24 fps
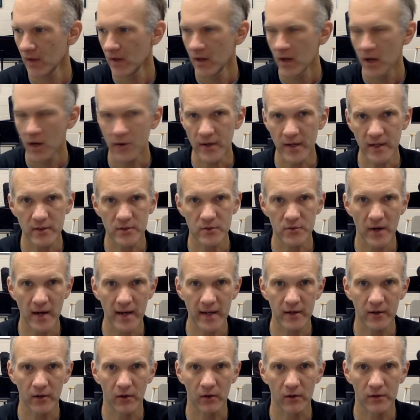Okay,
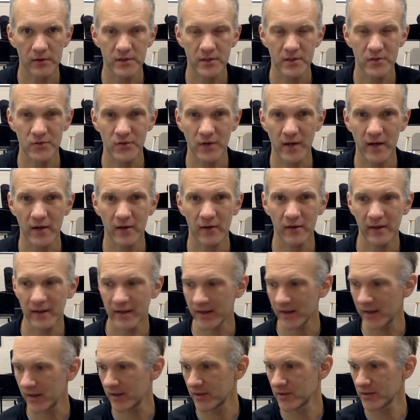Dreidel. So Dreidel
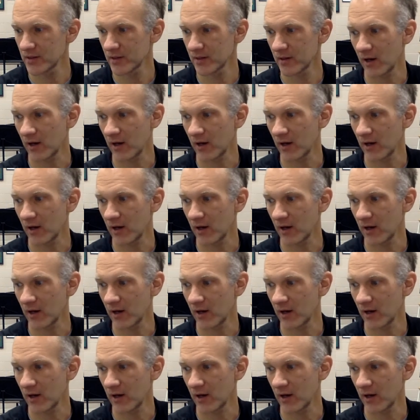is